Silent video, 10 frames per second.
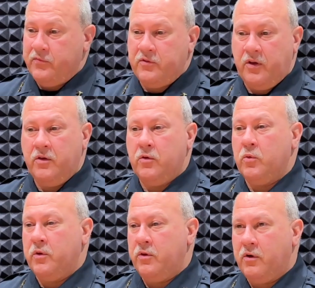to you
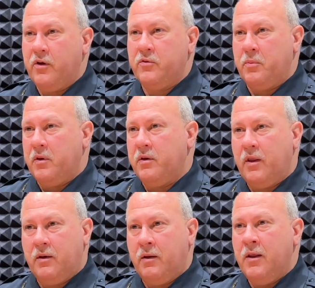and your husband
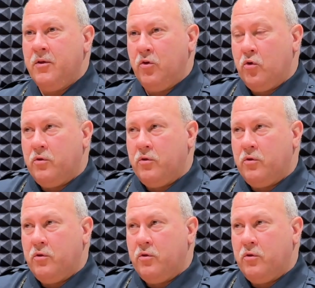and your